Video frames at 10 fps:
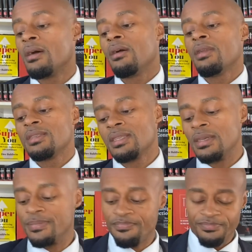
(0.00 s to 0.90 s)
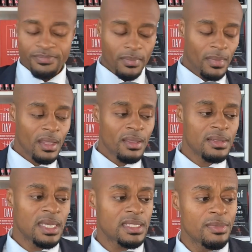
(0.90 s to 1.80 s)
All that said,
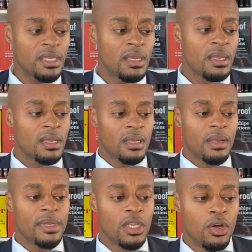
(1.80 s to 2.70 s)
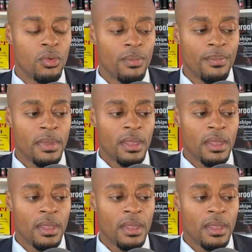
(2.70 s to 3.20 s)
text me, let me know.